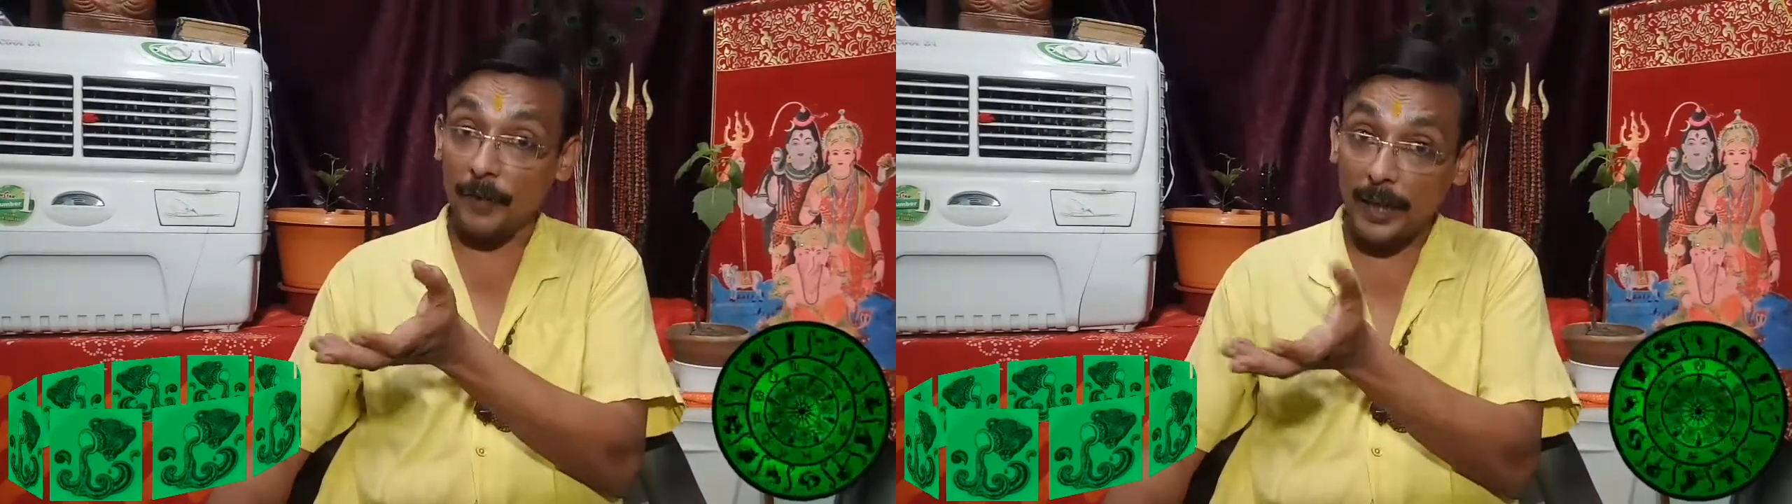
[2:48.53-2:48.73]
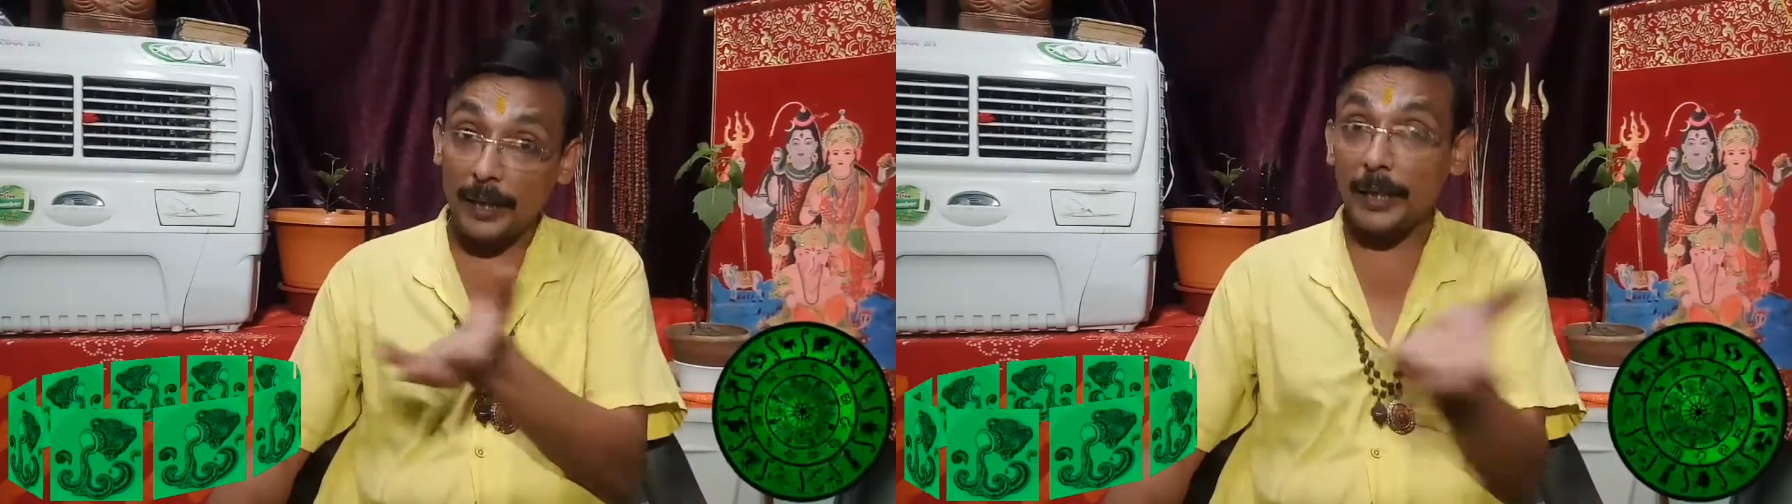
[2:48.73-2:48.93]

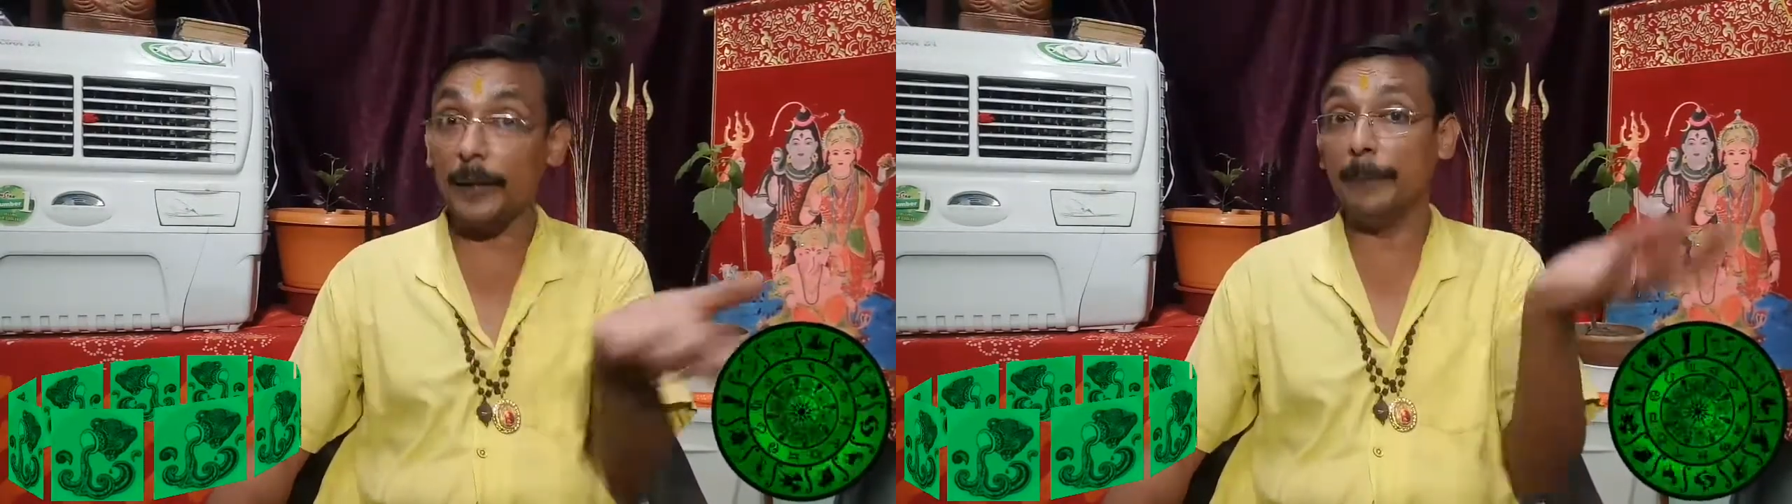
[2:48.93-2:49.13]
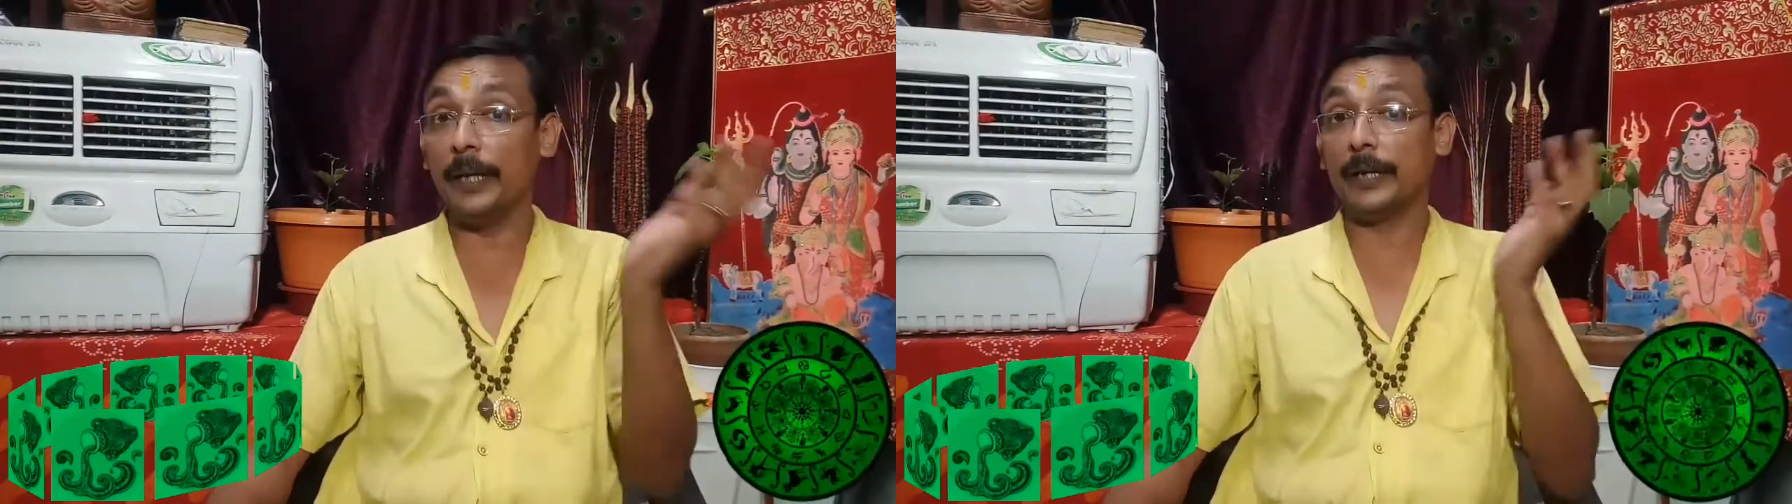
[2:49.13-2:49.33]

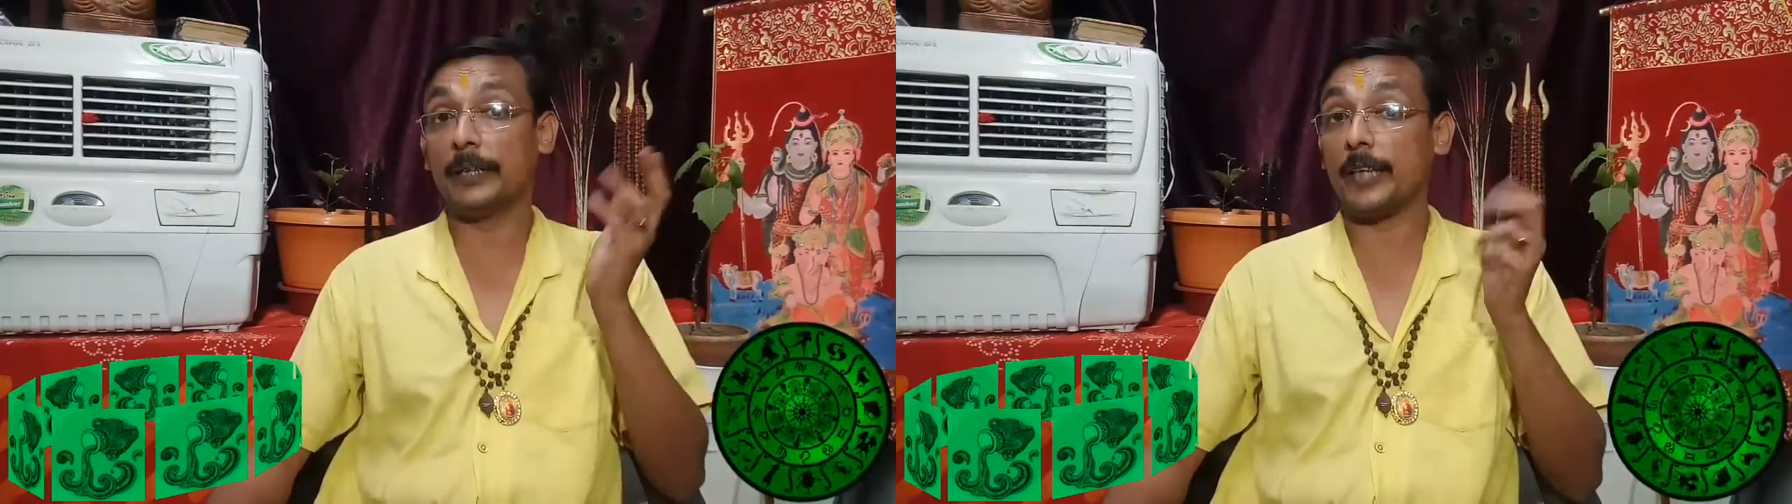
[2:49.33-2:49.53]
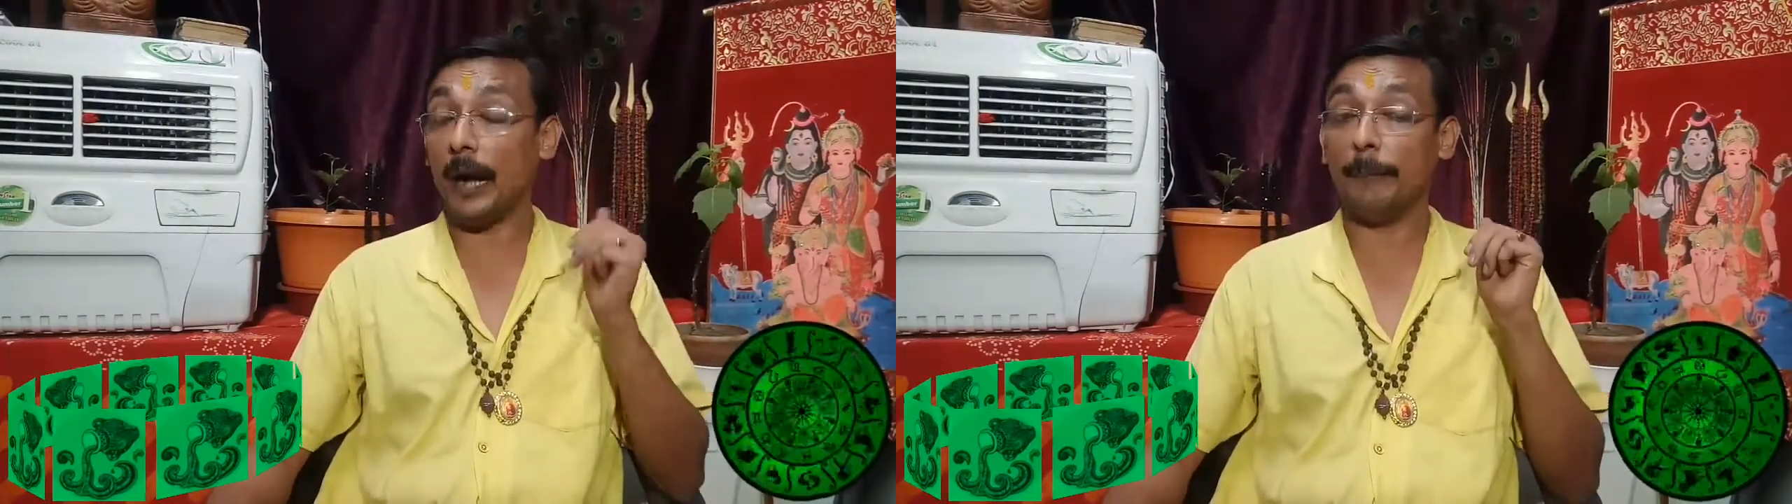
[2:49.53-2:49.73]
very big
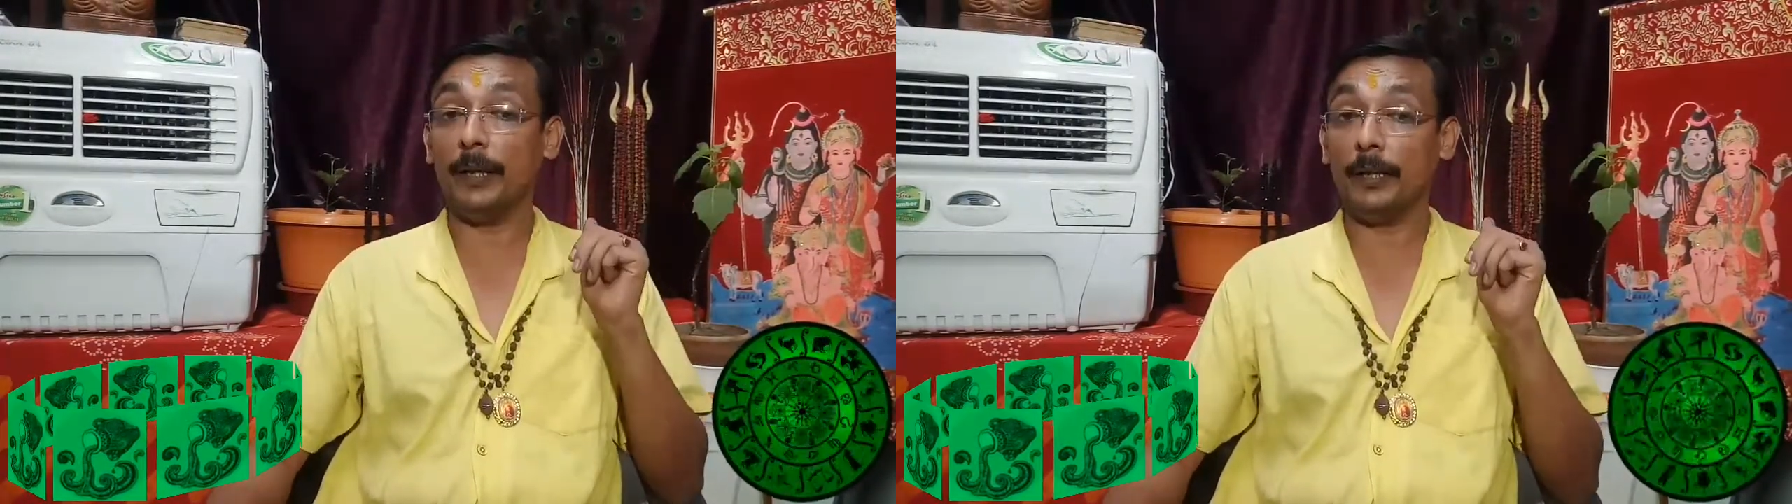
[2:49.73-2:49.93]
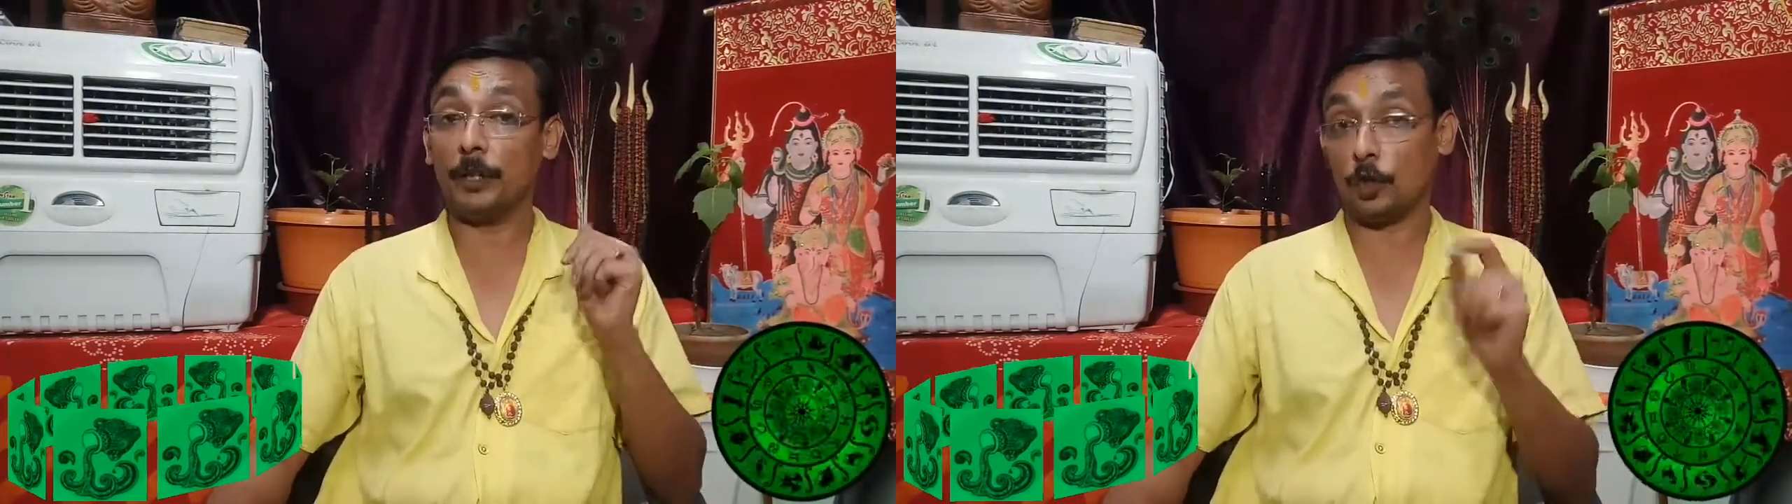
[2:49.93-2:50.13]

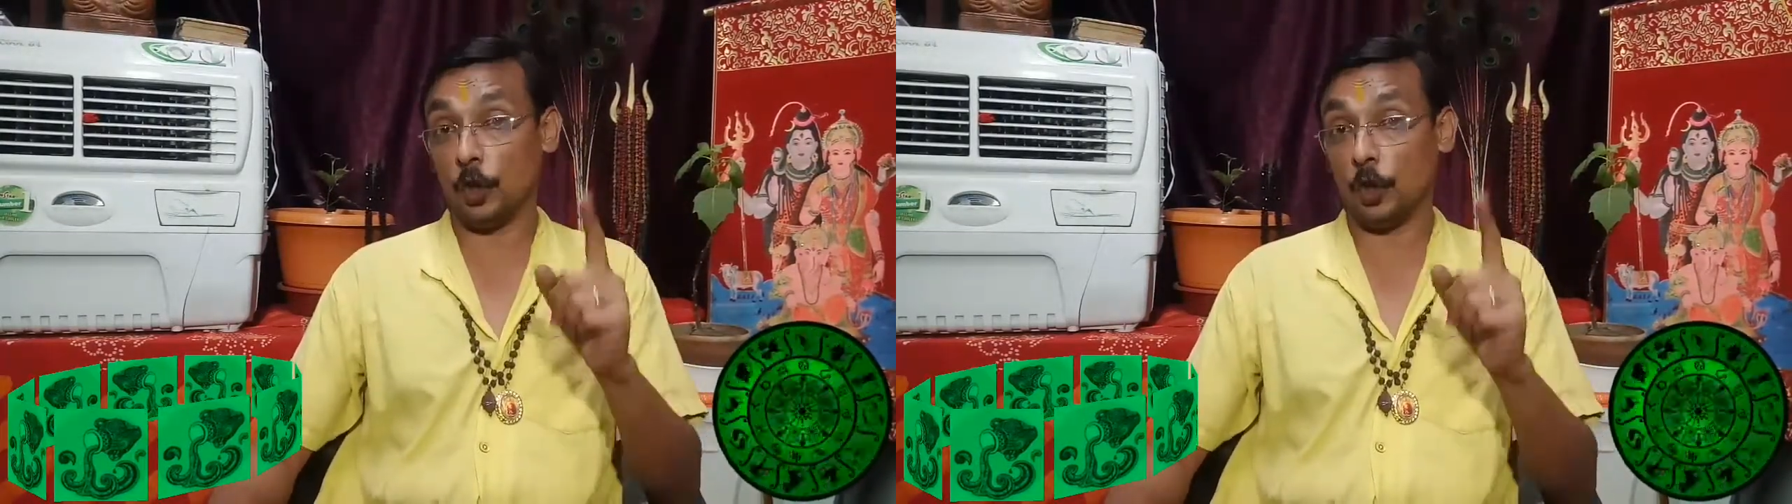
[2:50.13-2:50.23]
trouble.